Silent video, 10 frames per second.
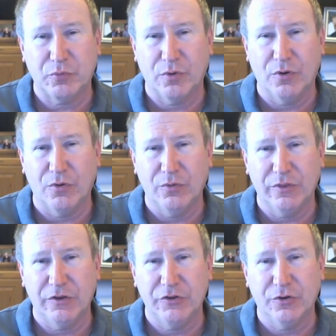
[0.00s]
role
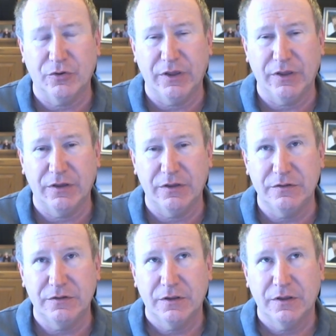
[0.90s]
that you're
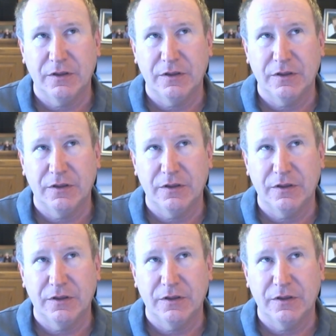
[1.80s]
in,